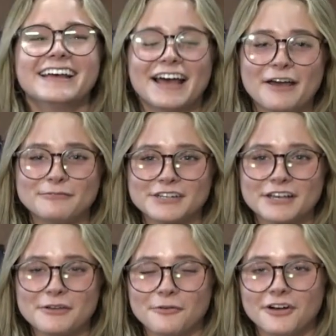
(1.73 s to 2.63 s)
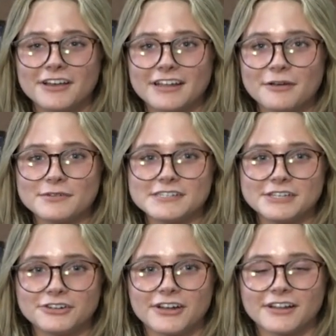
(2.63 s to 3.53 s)
I'm Jackie Wang and I'm a
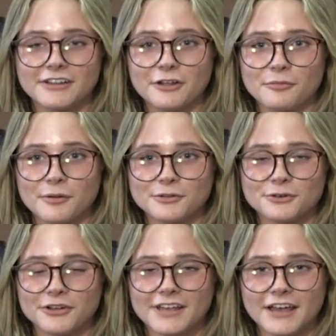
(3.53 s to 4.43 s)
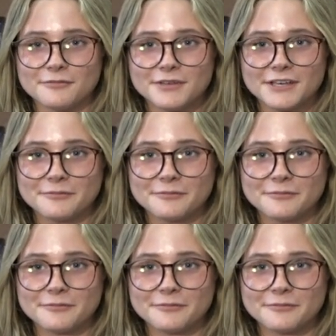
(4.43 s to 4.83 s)
senior at Glendale Preparatory Academy.